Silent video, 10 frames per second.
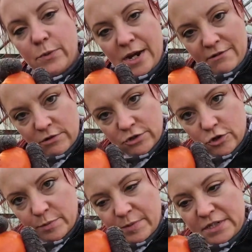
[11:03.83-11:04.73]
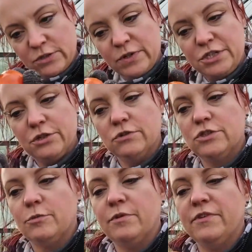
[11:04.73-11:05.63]
wear on top of it, squishy on
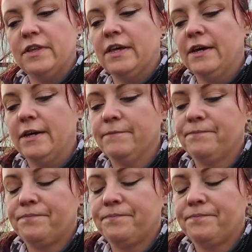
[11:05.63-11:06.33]
top of it there.